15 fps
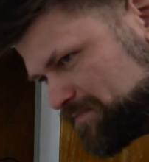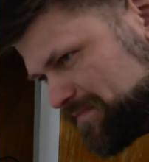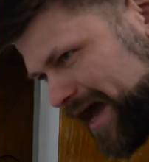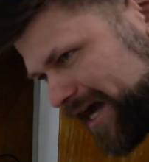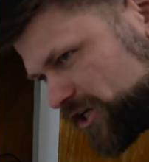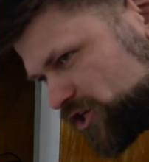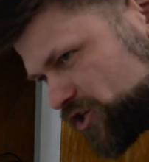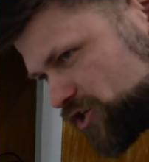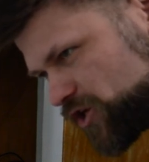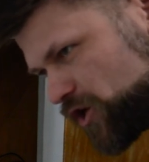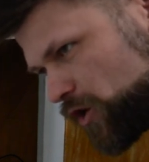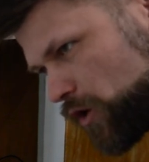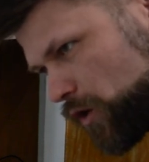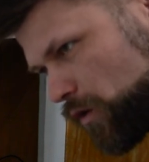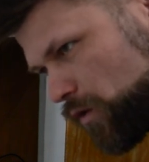Mesh
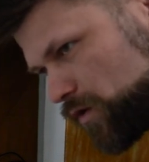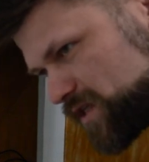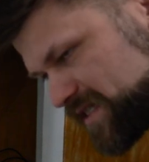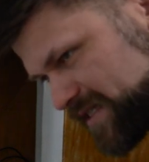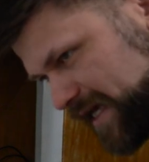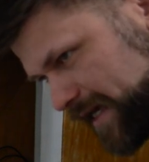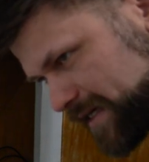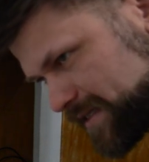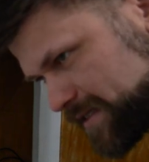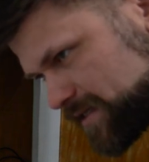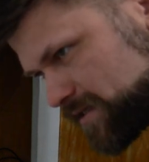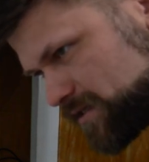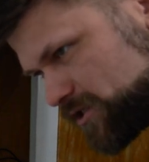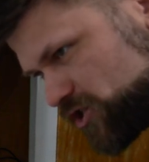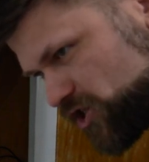6
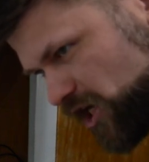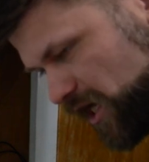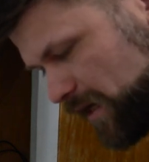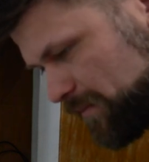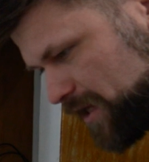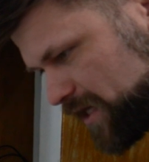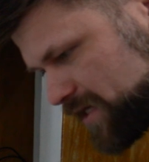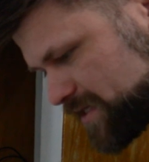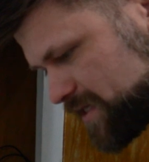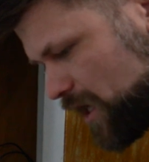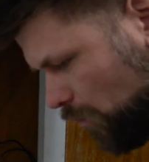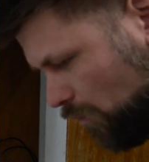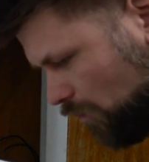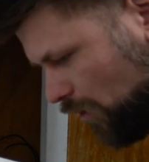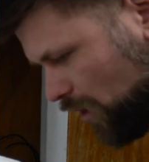G because
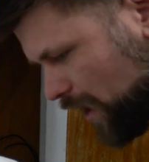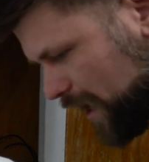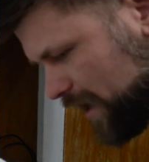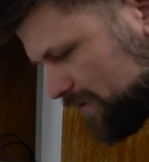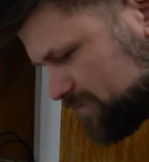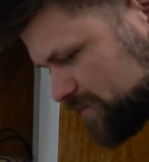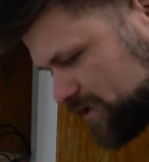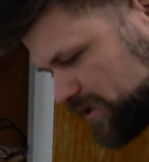what I'm